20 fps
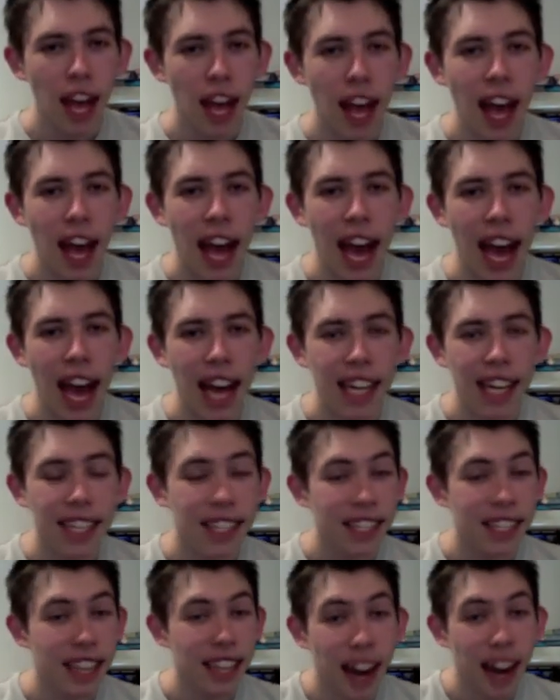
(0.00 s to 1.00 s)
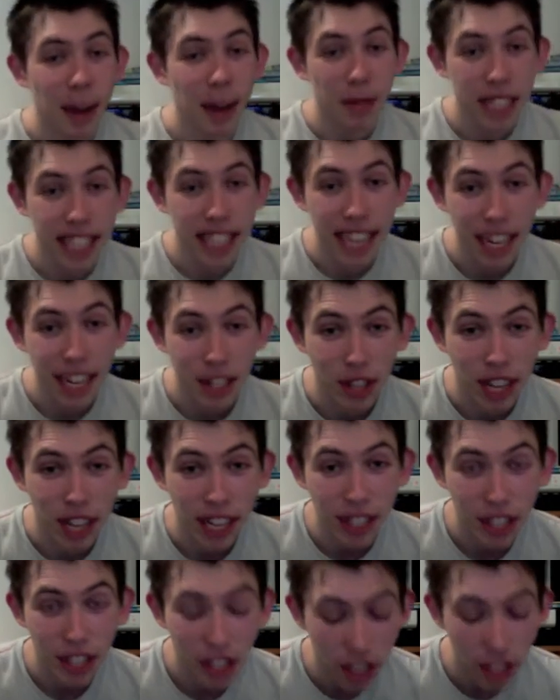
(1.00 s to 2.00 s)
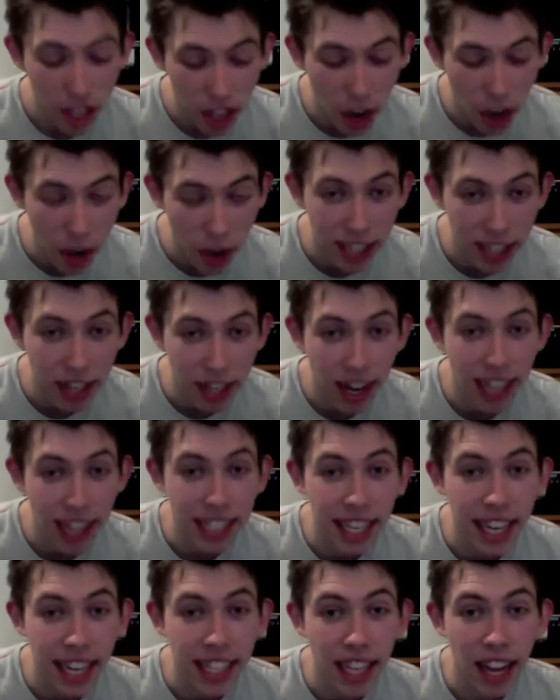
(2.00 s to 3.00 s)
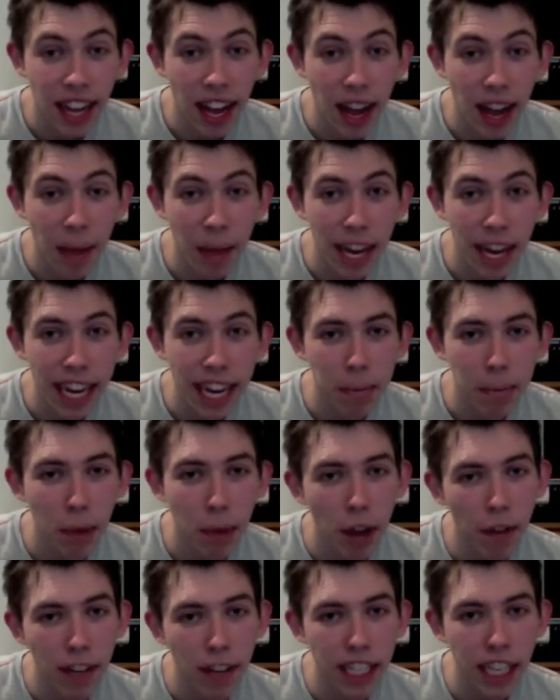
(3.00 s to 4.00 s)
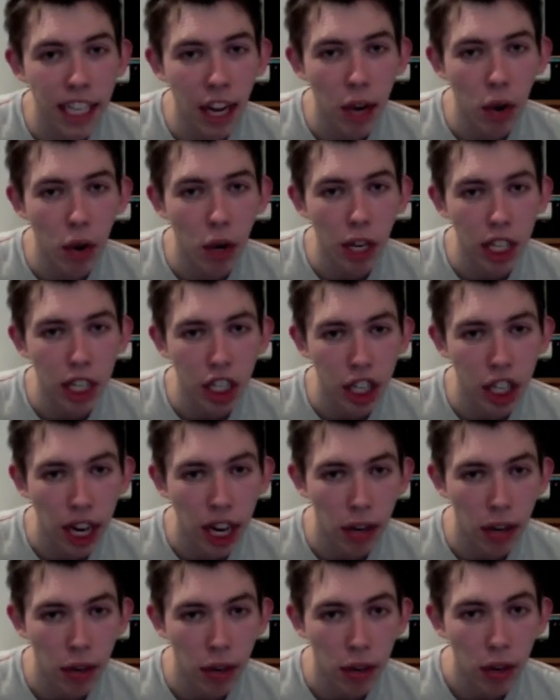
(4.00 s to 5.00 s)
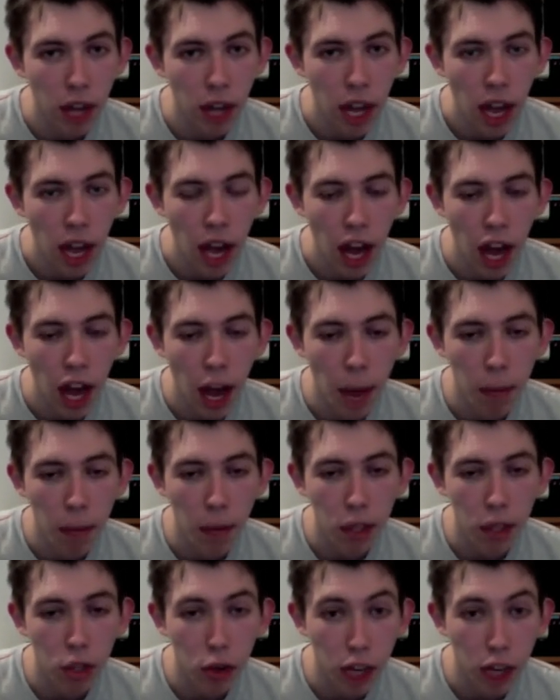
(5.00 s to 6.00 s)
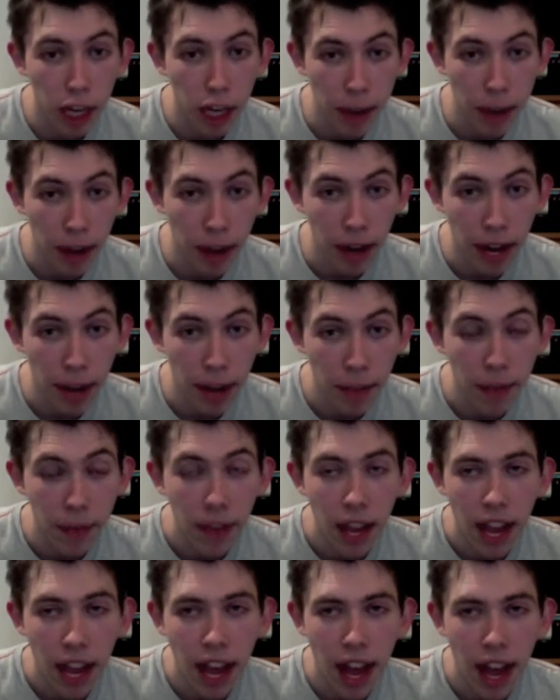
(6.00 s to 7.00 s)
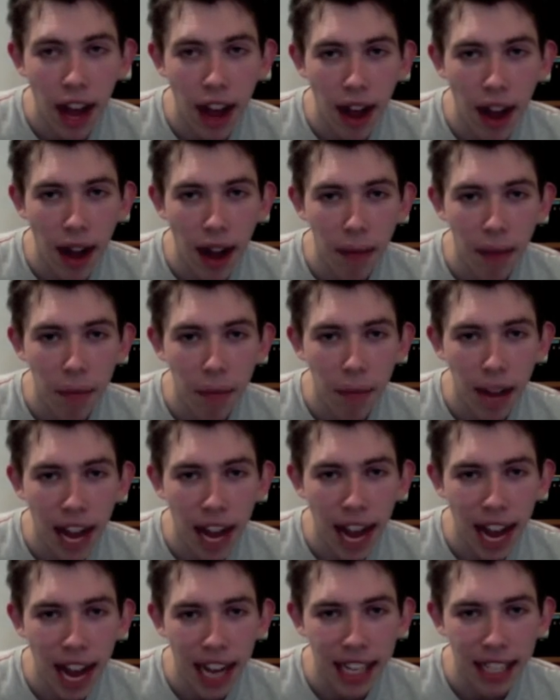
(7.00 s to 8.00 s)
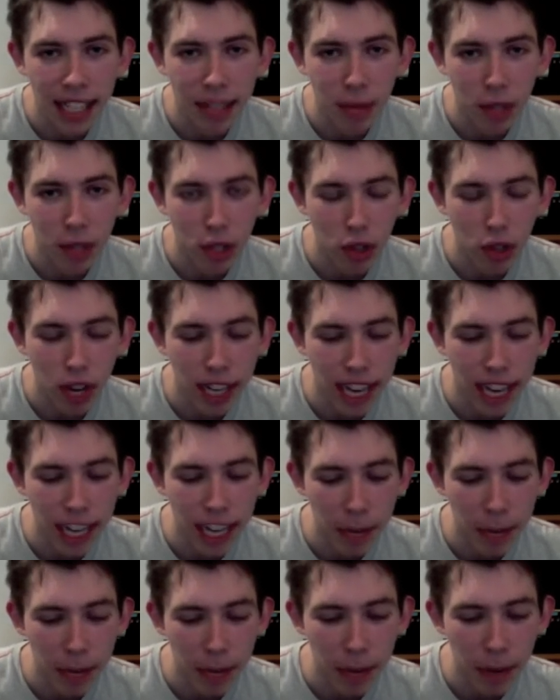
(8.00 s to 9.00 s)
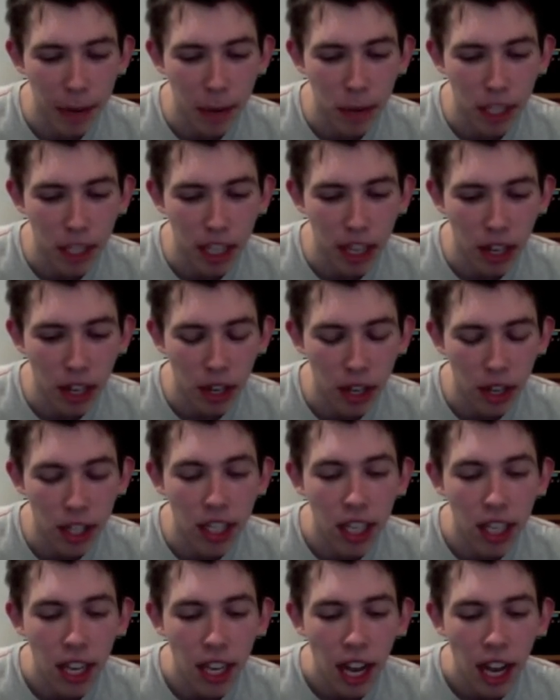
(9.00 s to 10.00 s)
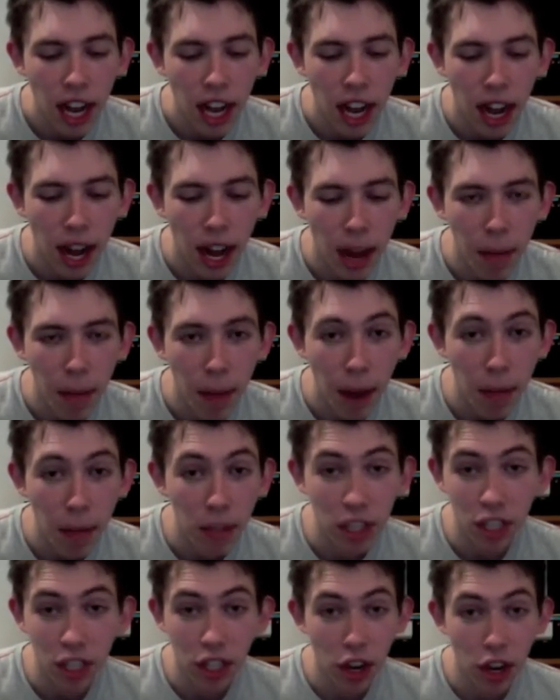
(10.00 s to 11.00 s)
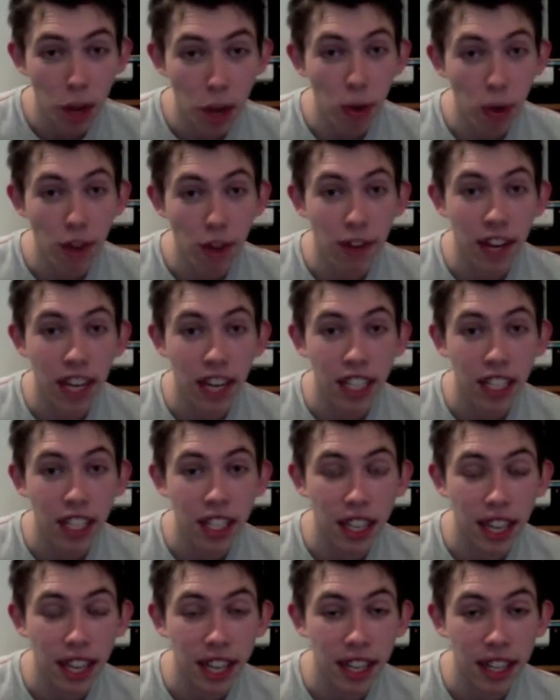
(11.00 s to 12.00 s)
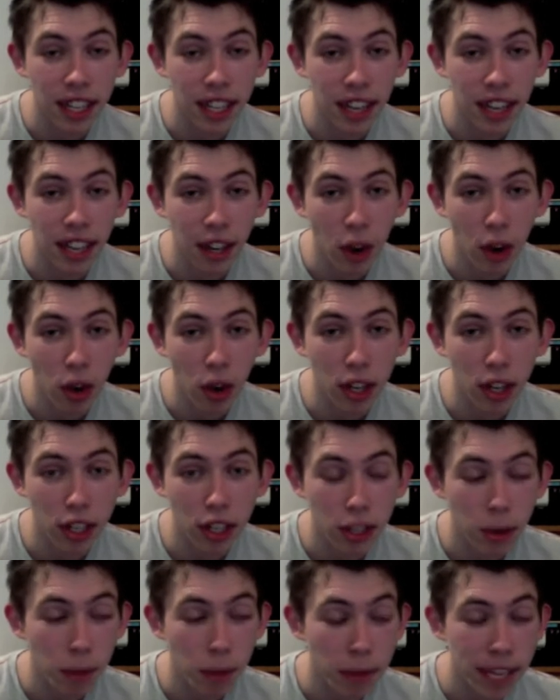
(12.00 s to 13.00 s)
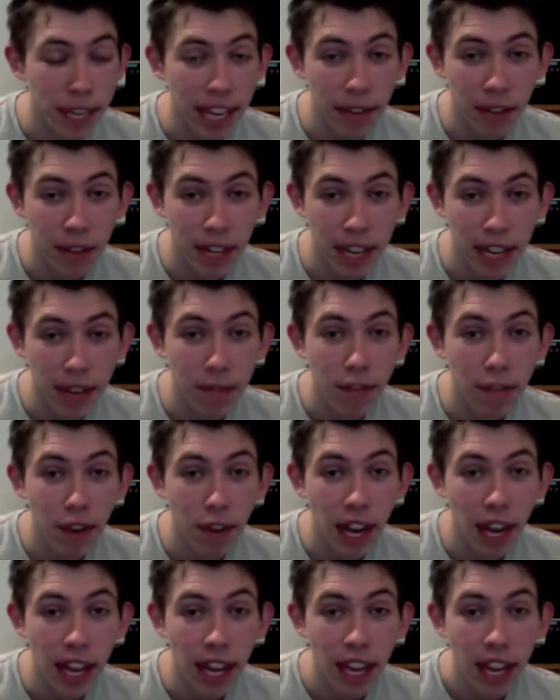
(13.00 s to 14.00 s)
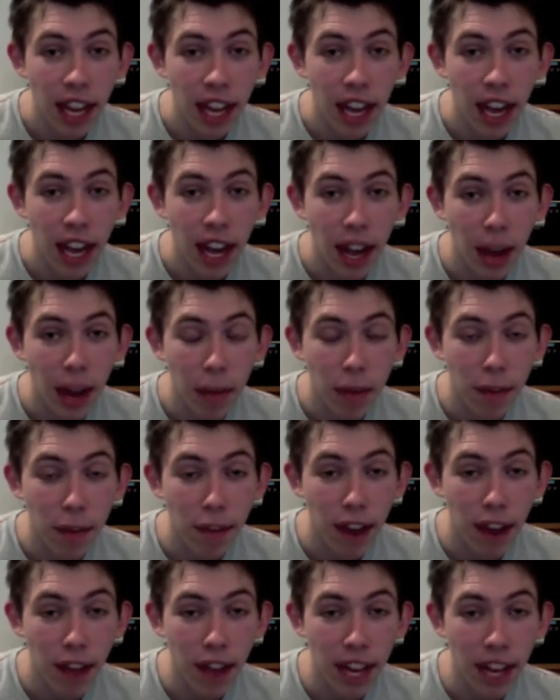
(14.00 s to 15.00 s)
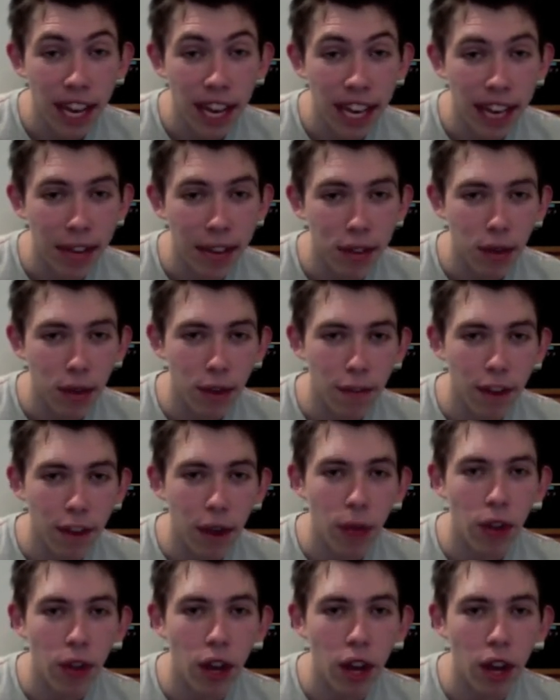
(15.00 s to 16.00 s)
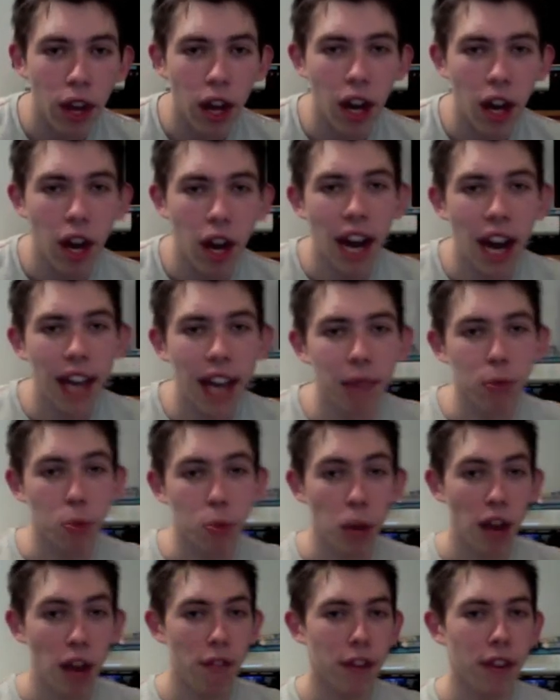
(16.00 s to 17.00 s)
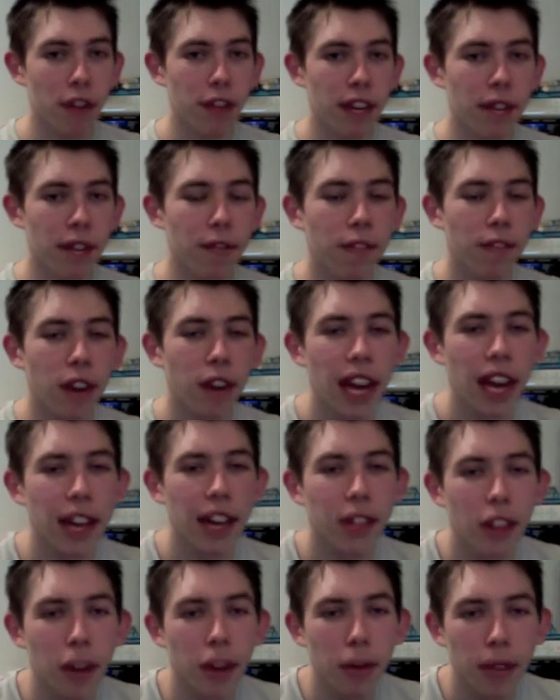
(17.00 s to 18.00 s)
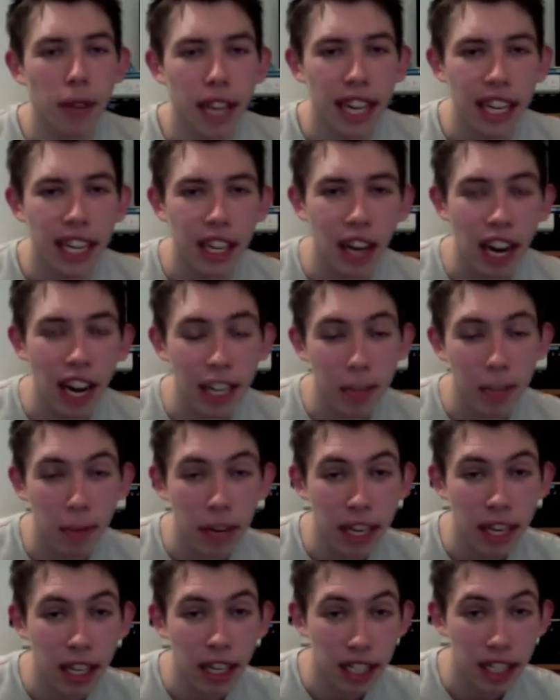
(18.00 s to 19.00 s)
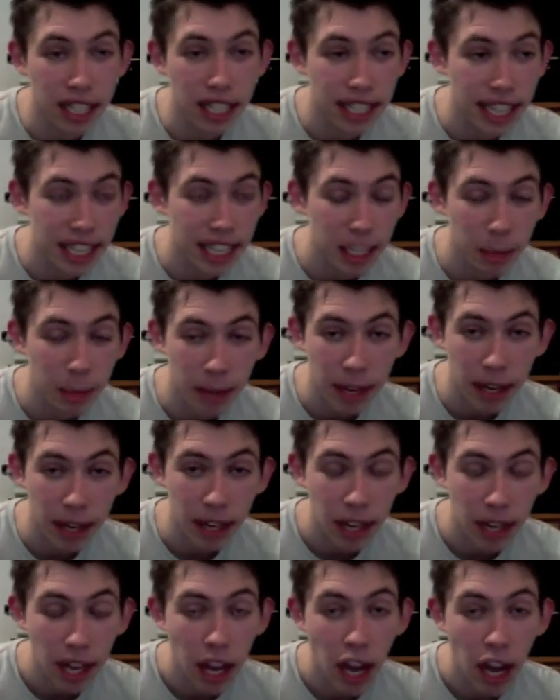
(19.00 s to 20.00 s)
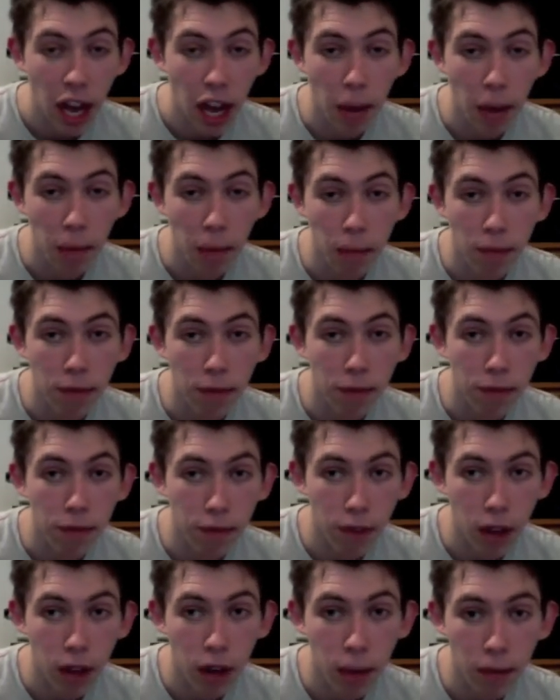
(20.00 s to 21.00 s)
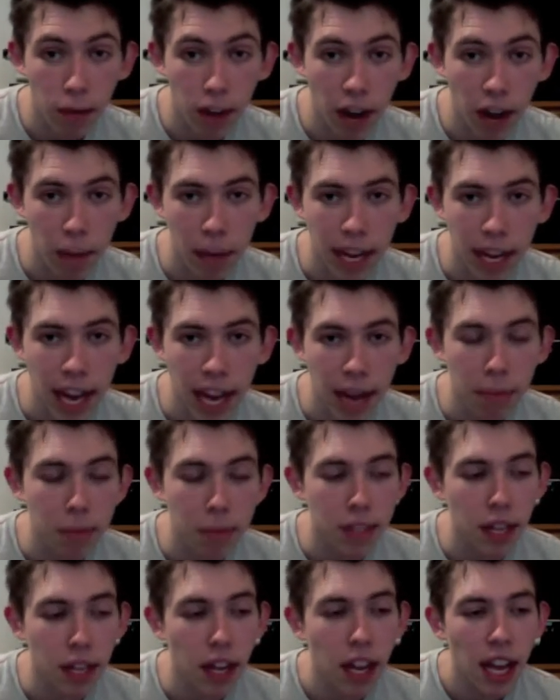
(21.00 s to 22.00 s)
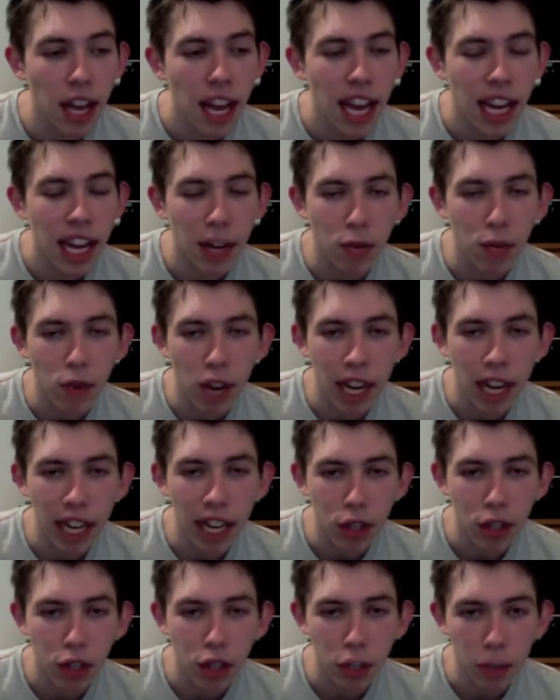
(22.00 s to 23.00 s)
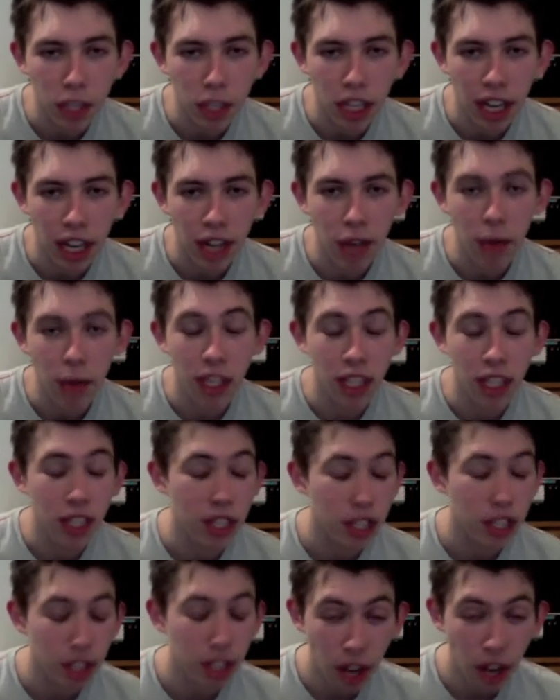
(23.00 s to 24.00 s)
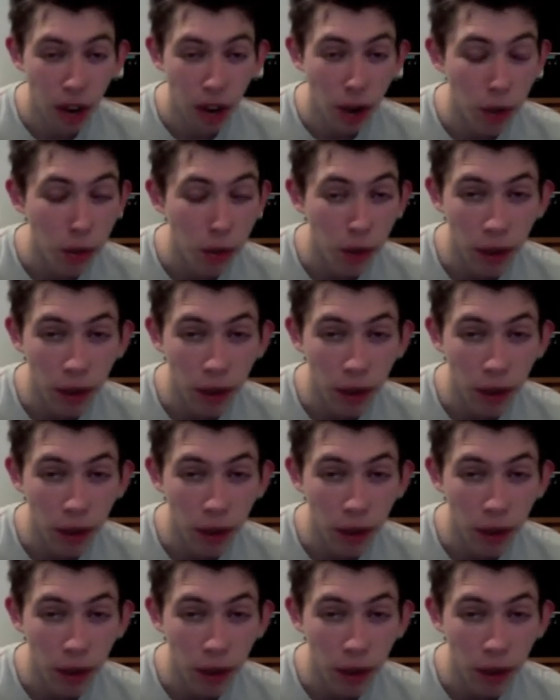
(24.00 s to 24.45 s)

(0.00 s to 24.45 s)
And I'm just literally so excited. Um, he's put a video on his channel um, talking about it, um, and was just trying to get as many people as he could. Um, I'm just so privileged and, and honoured to have been given an invite. the fact that he sort of felt that I was worthy of an invite and that he liked my because he said to me um, um, via PMs that he really enjoys my channel, which is so